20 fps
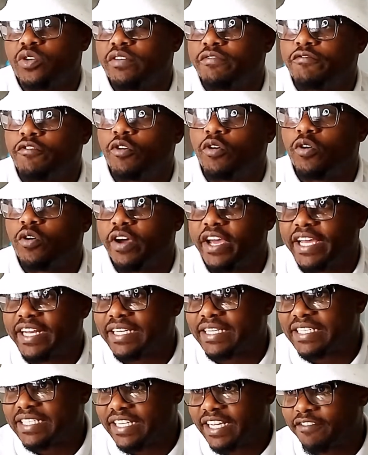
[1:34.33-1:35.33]
Follow
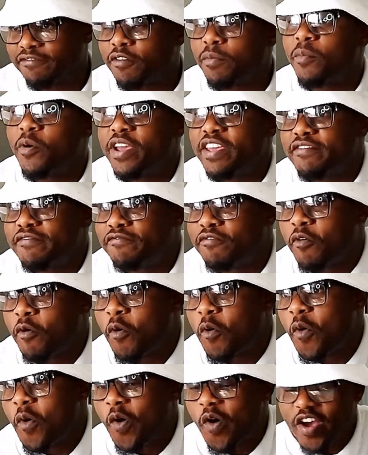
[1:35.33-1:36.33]
and for more info.
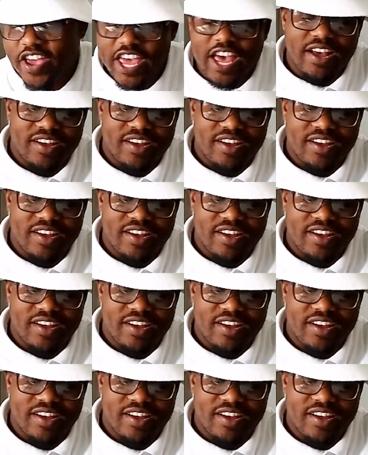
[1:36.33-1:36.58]
Yeah,